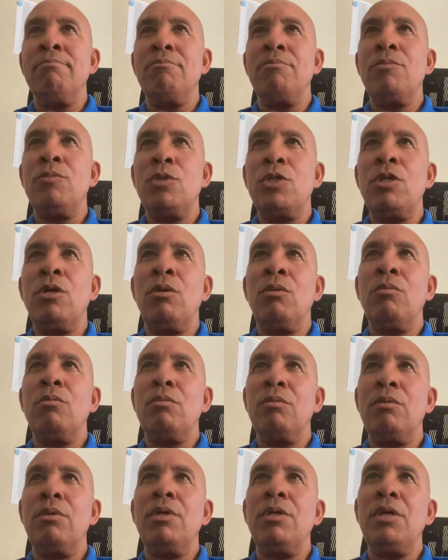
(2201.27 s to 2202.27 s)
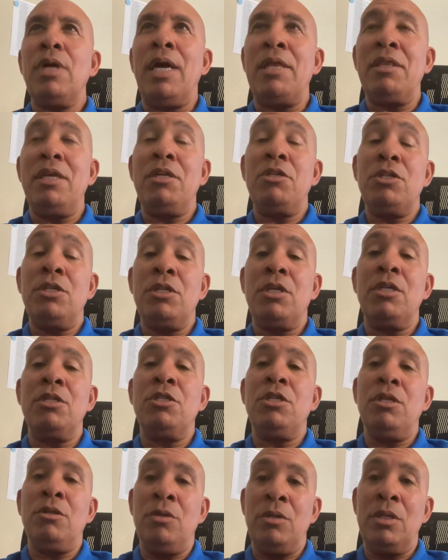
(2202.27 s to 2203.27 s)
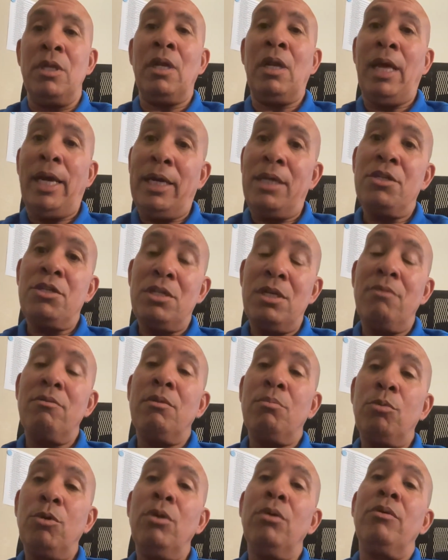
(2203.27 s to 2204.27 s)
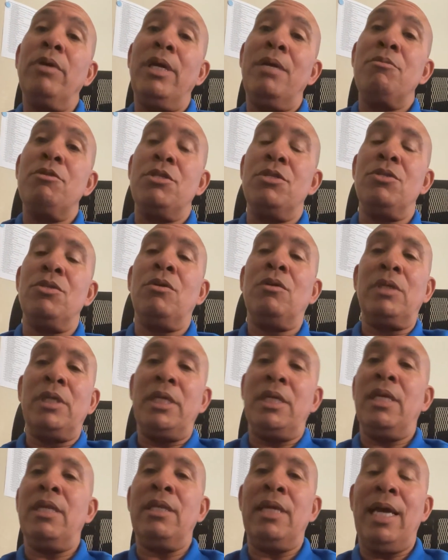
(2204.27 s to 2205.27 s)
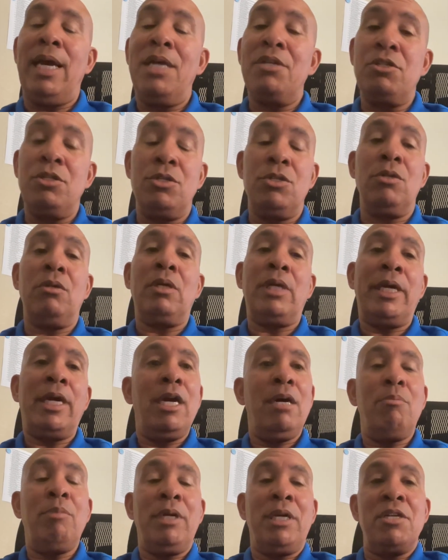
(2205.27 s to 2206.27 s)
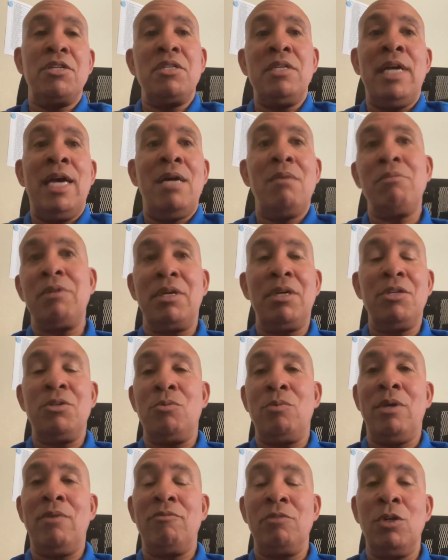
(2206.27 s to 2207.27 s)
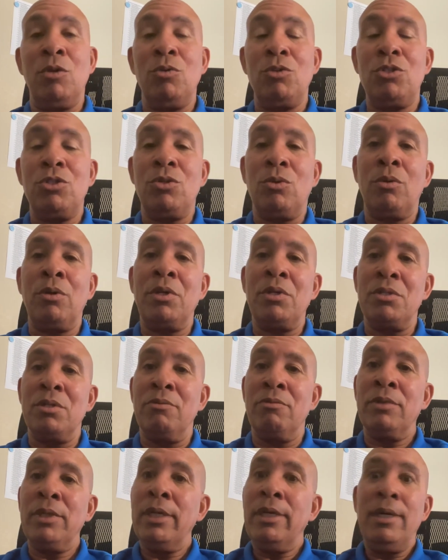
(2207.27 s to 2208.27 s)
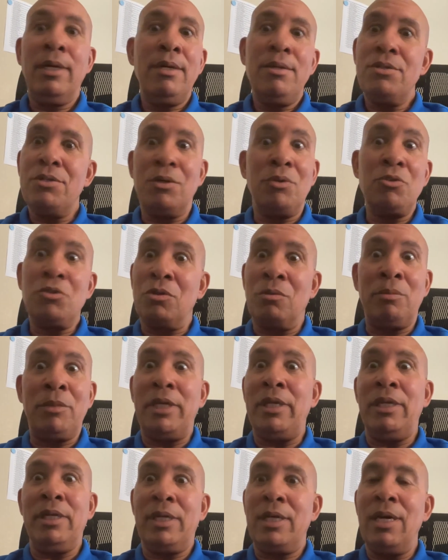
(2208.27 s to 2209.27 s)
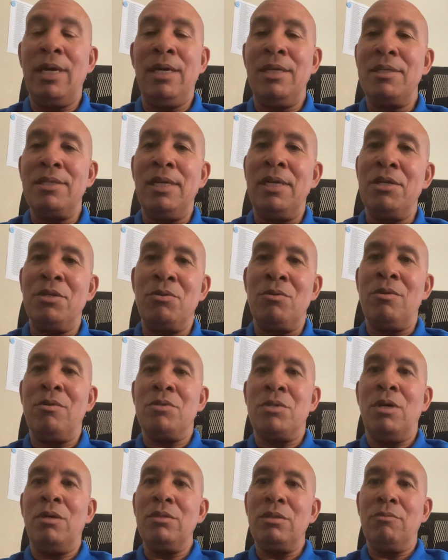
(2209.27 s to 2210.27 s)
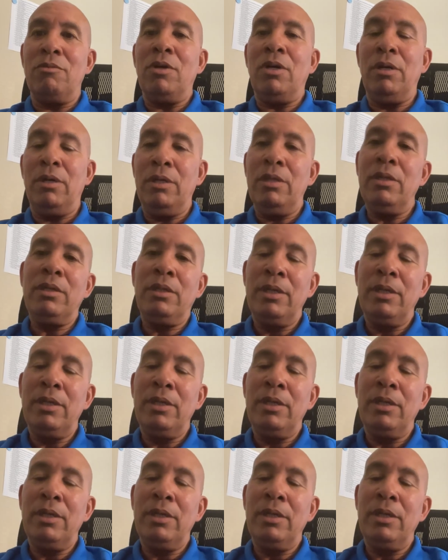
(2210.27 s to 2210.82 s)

so I think she continued the legacy of the program. She certainly did that. She's certainly helping us now because we have no shortage of social media content as a result of her.